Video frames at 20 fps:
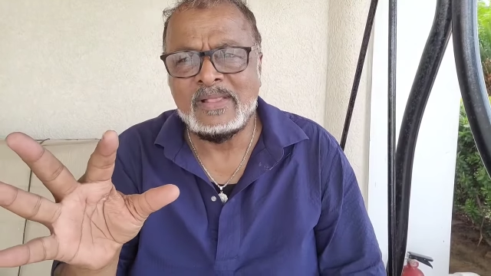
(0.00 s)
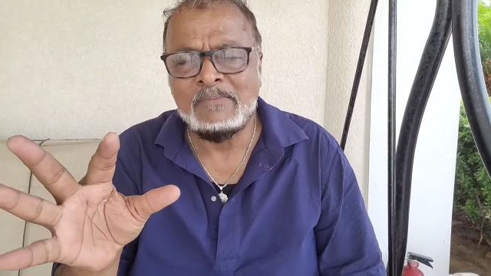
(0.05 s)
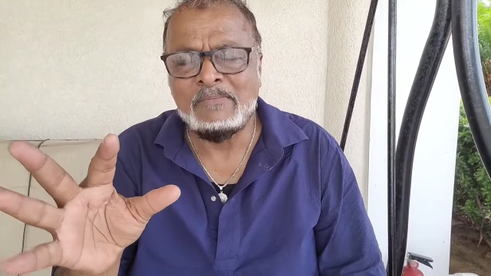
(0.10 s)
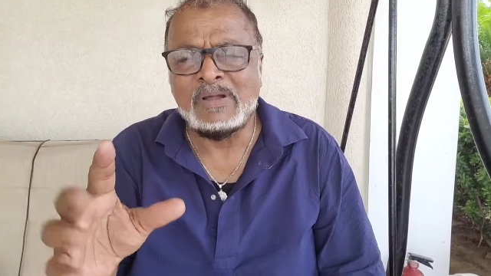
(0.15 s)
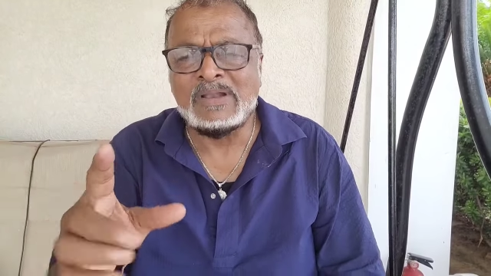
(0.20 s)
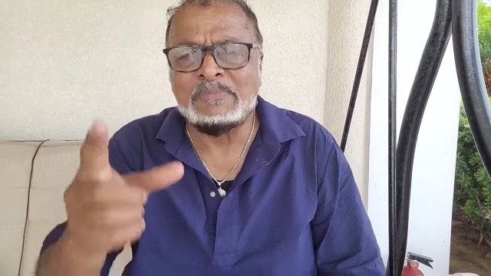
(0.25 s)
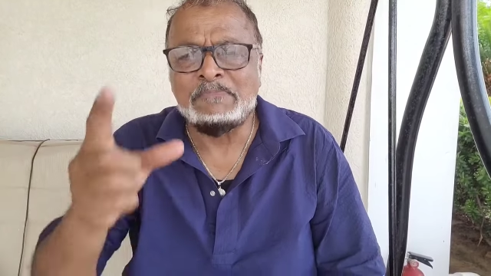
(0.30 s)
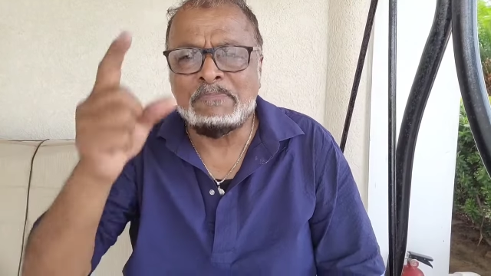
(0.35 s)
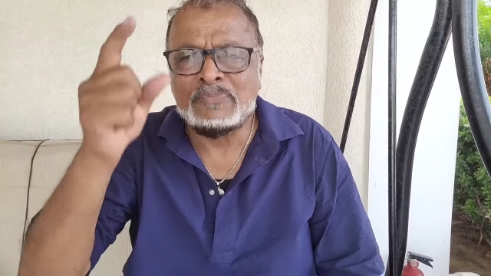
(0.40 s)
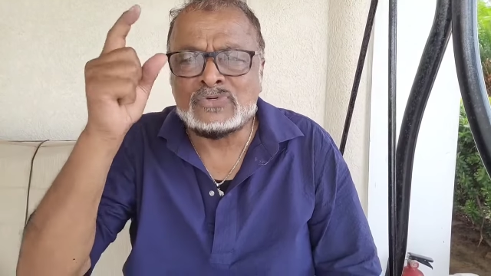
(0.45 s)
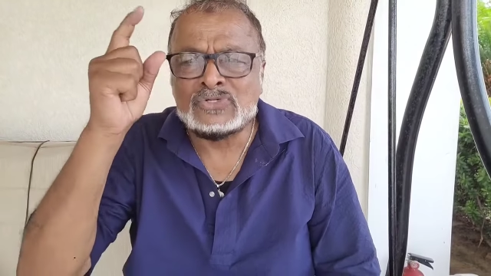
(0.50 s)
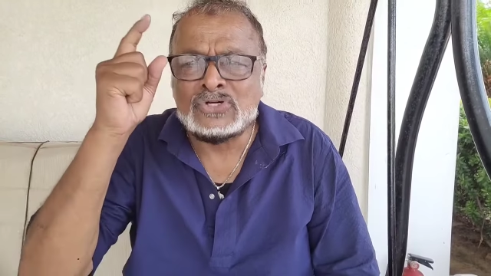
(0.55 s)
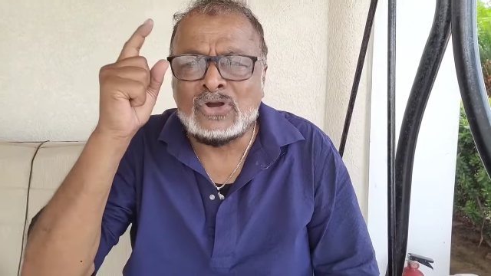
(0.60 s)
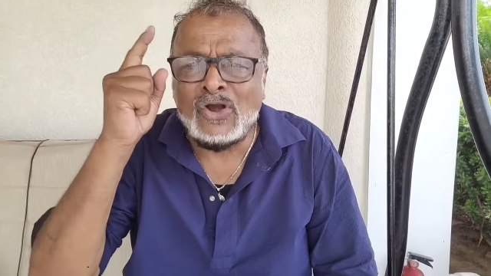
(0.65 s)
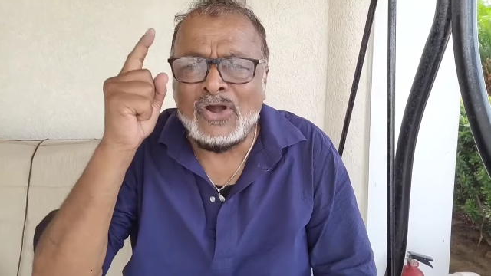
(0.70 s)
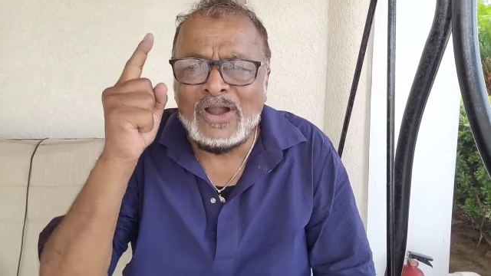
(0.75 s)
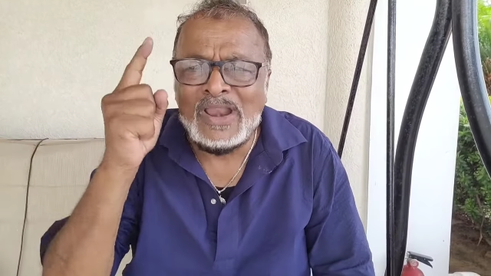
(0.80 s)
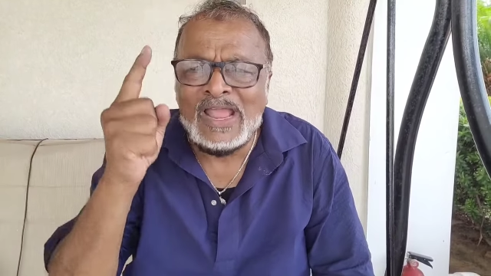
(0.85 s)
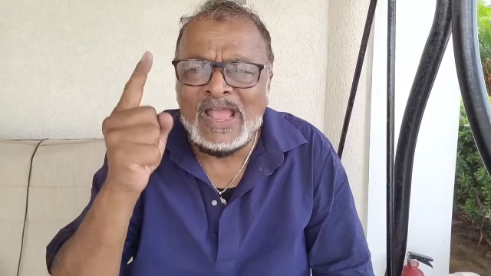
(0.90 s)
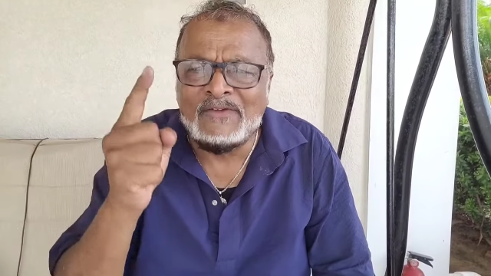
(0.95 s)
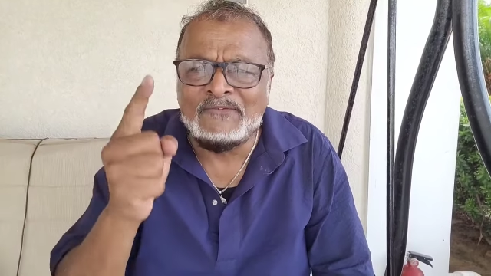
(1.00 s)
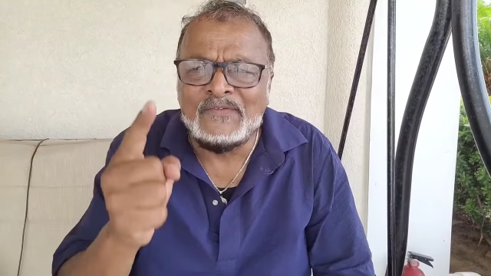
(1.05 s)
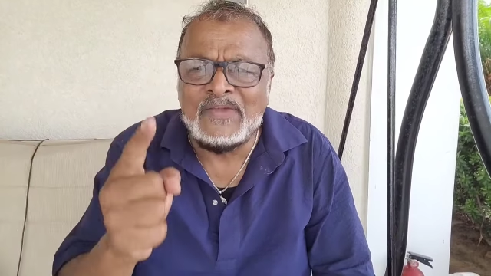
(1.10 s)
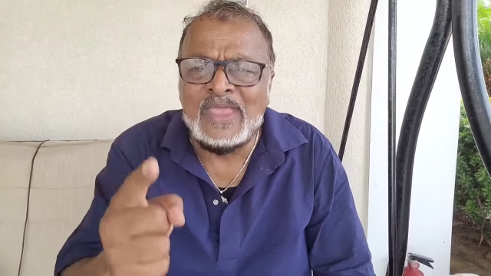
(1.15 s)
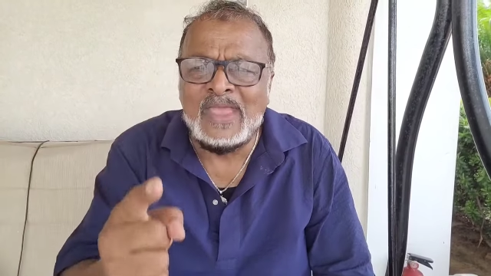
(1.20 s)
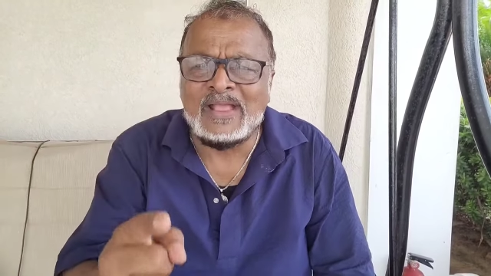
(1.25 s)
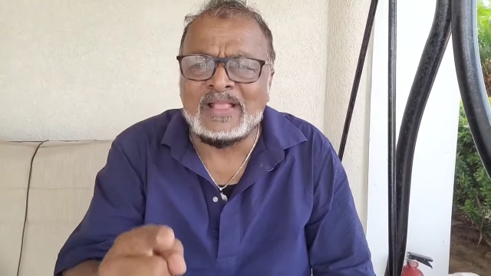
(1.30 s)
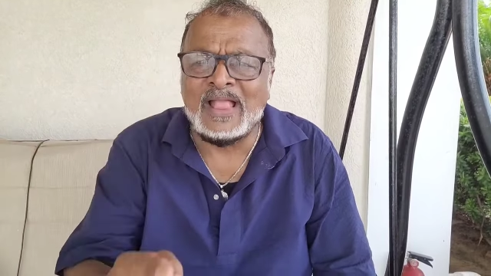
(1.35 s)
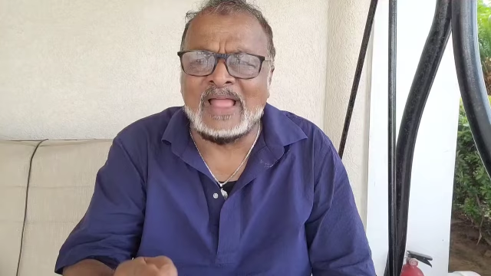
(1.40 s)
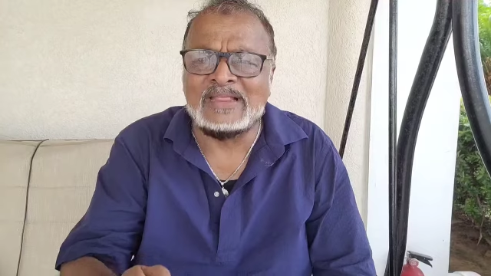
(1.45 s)
But turning a
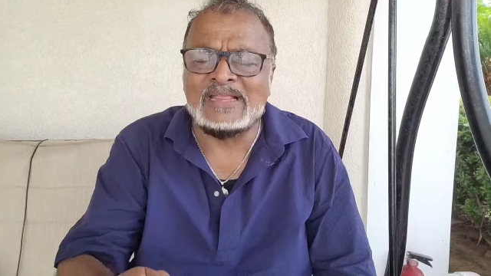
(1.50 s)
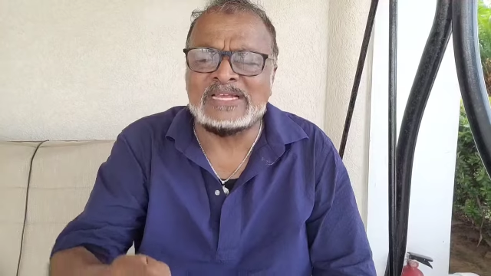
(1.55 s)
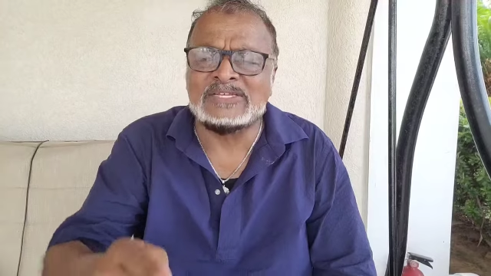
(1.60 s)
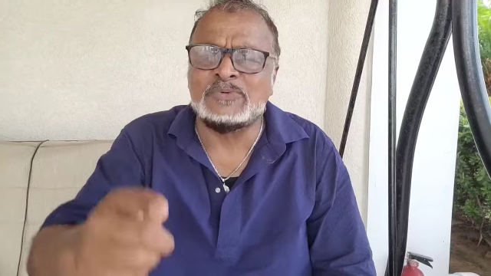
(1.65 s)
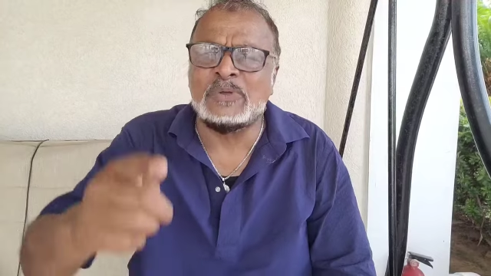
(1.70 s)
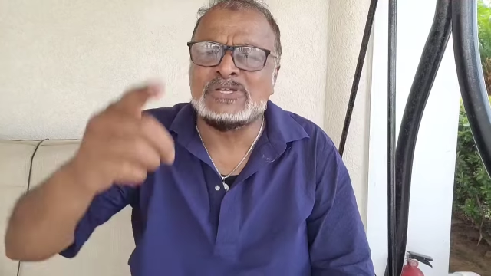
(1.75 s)
vehicle like this,